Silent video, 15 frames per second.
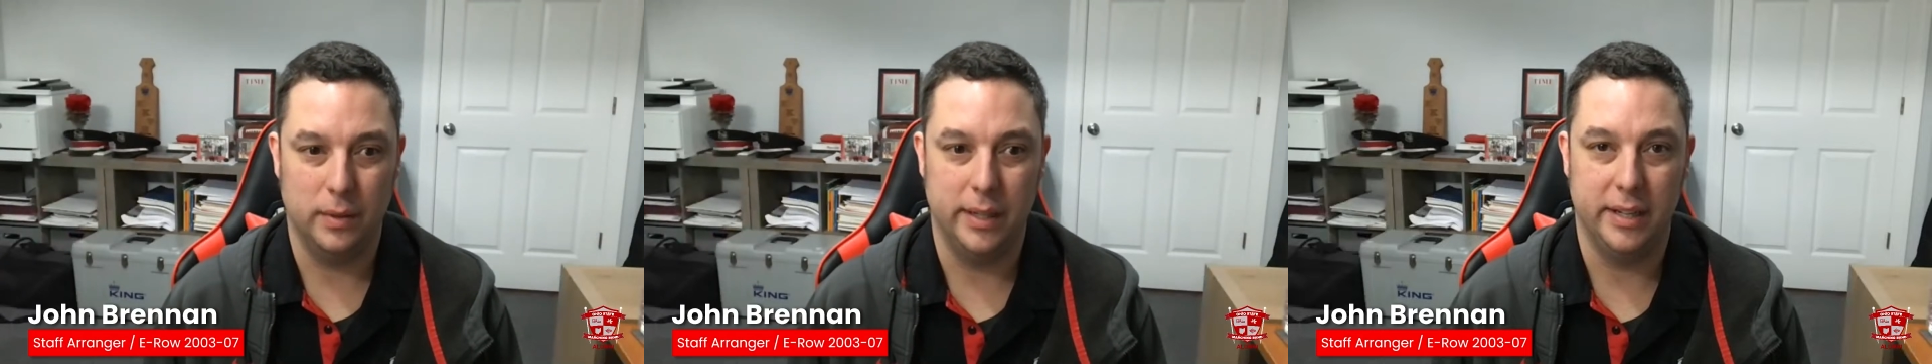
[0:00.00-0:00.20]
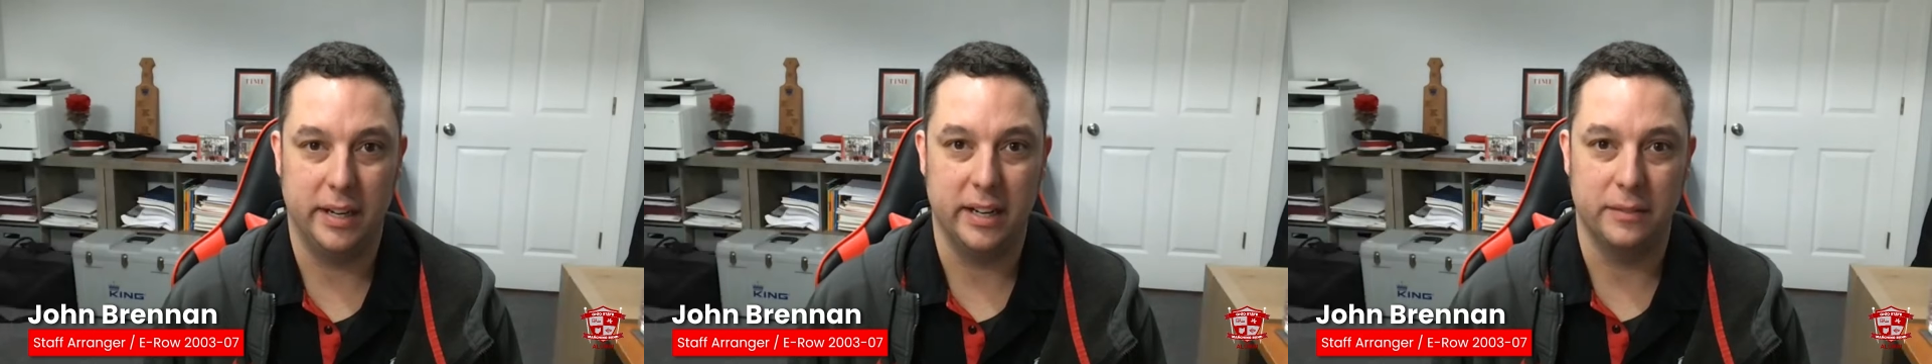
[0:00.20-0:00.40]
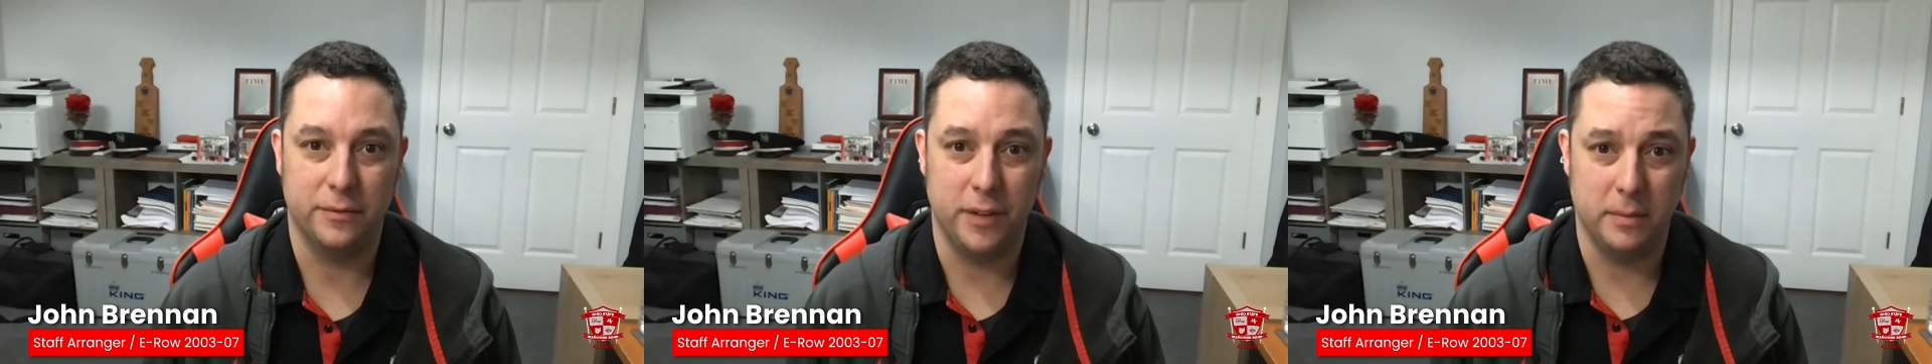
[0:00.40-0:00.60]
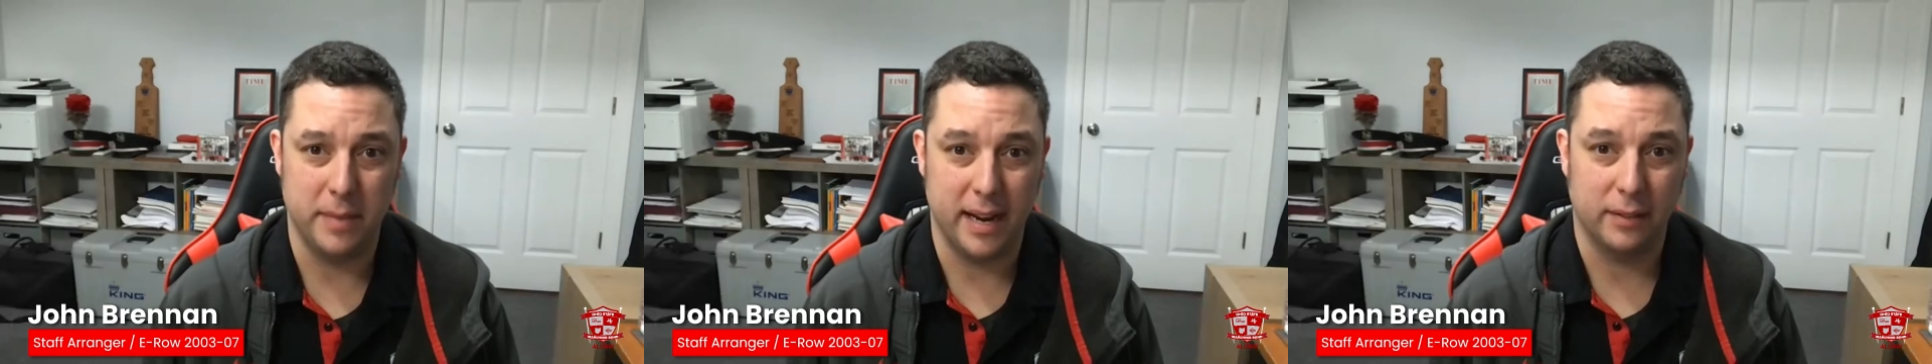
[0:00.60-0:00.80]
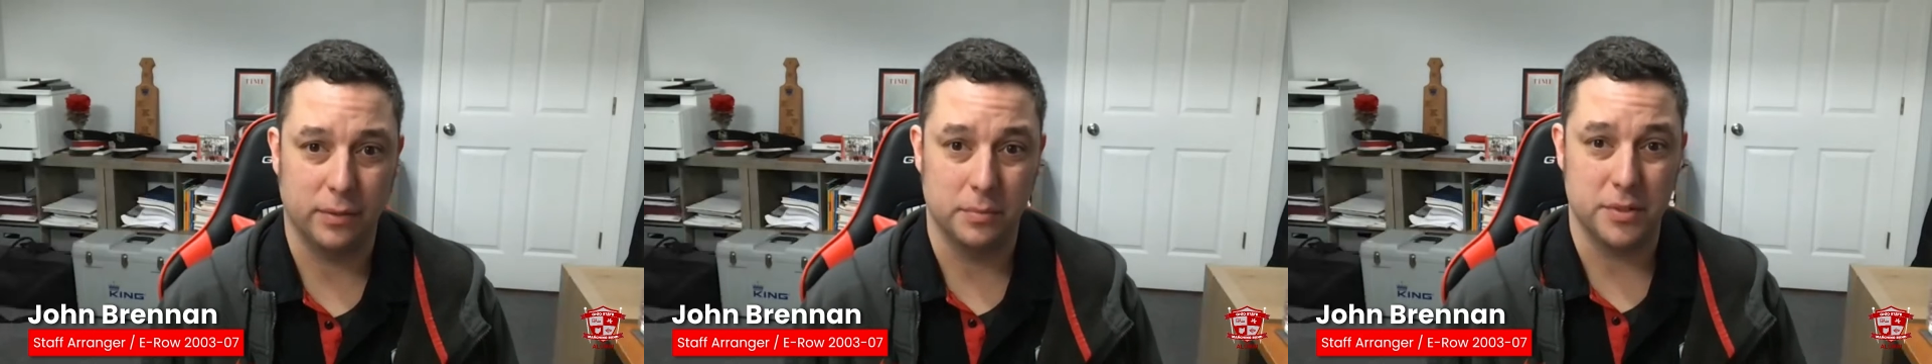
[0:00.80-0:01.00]
I get
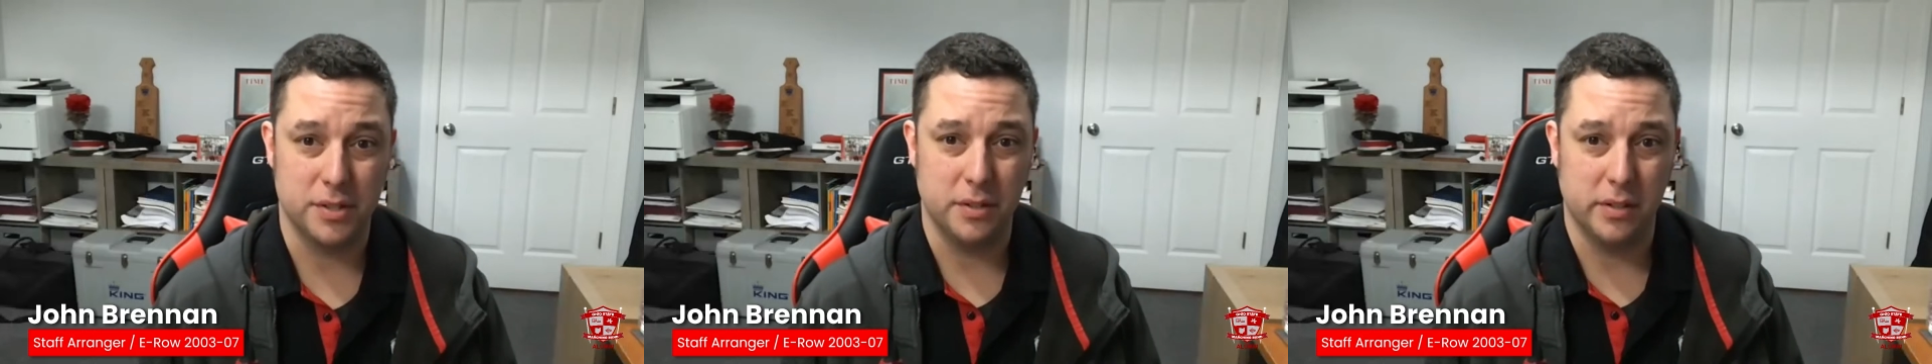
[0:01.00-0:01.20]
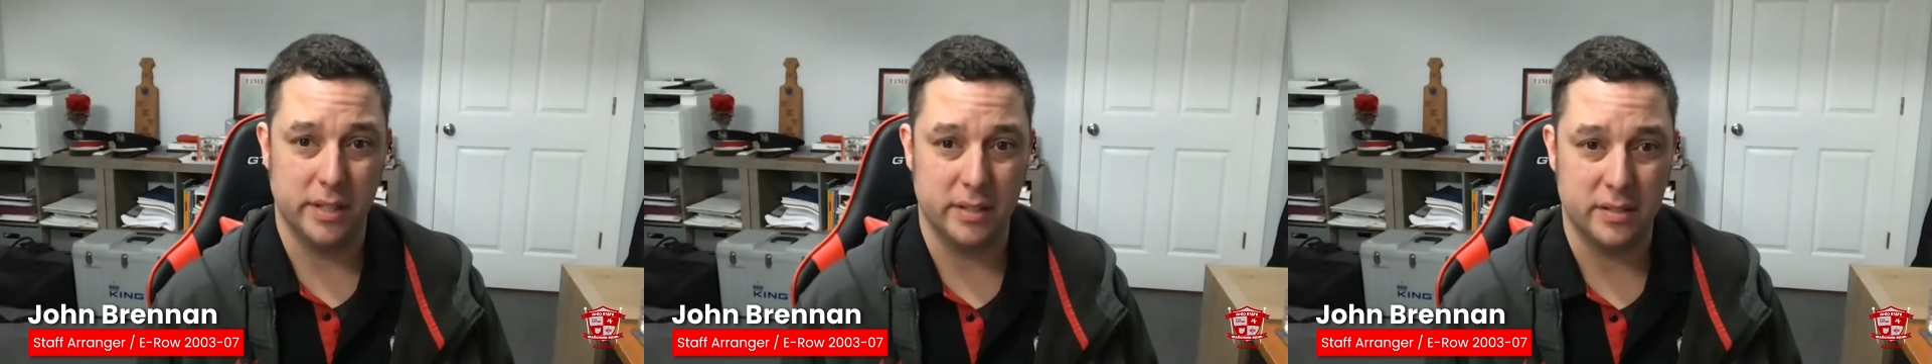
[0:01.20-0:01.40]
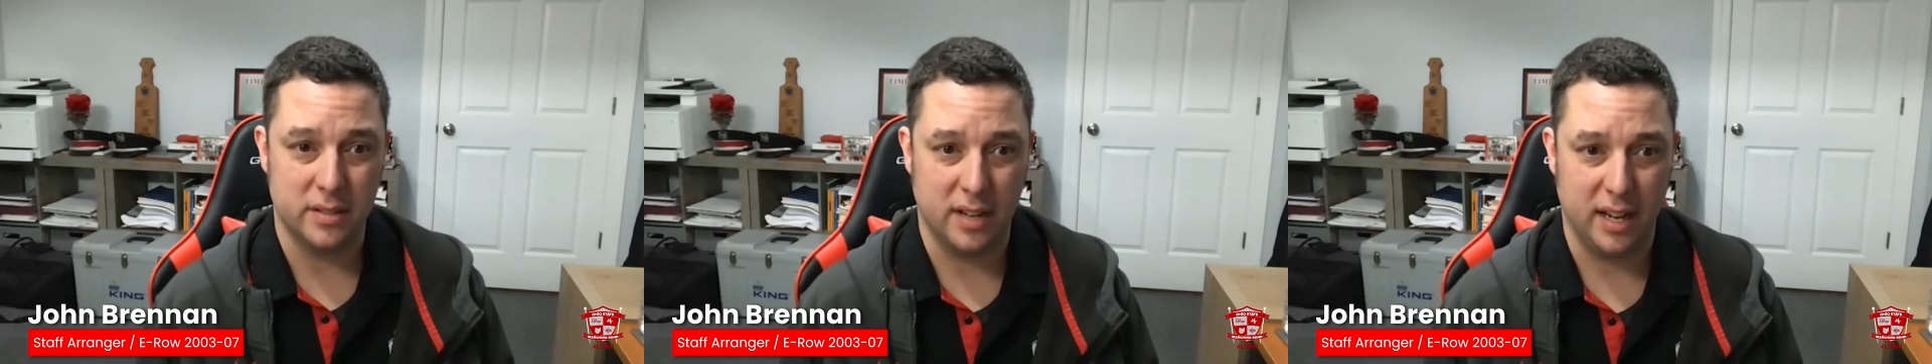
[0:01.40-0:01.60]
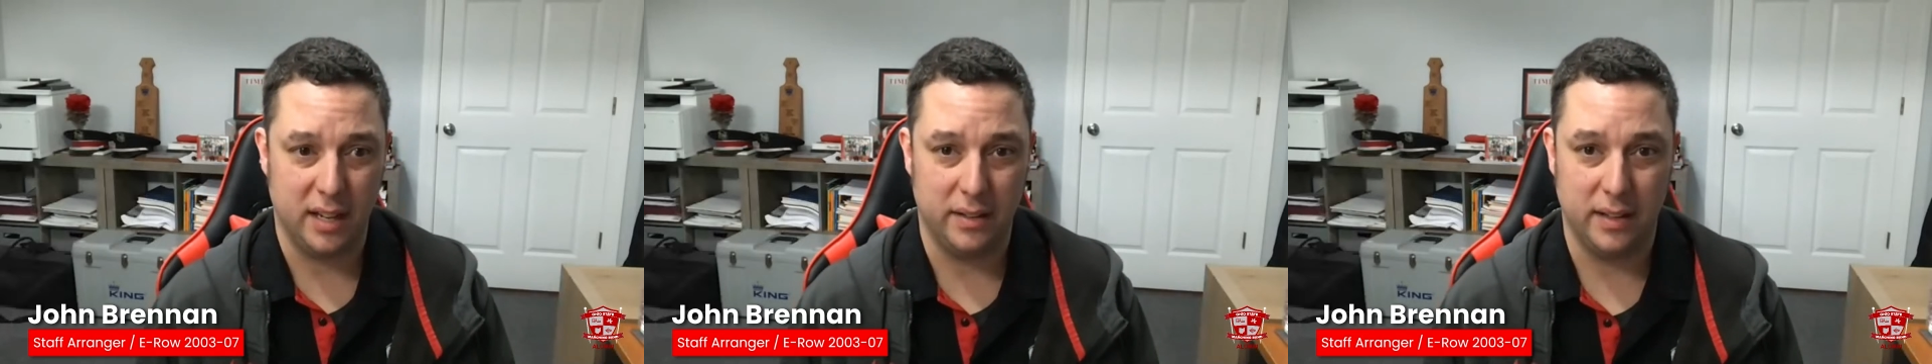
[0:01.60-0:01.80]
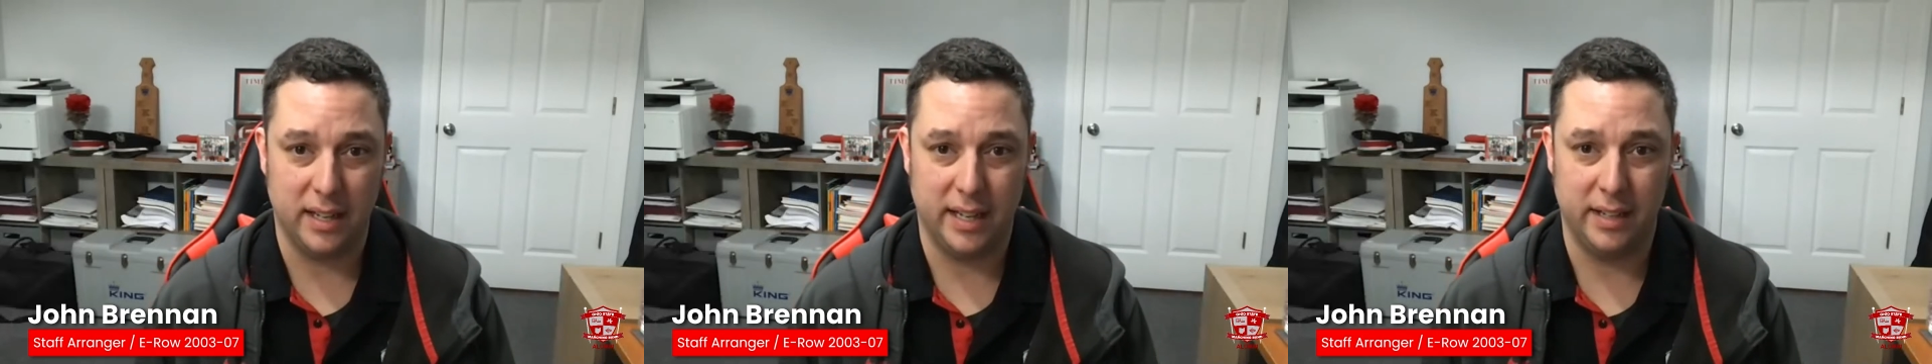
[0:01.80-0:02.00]
feedback from students saying
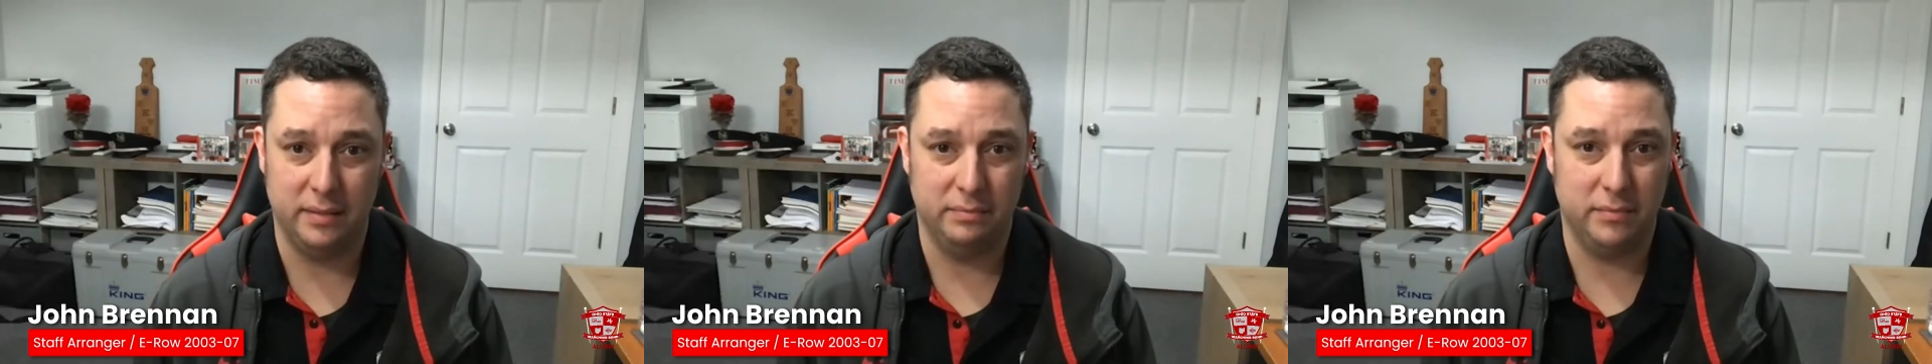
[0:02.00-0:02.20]
that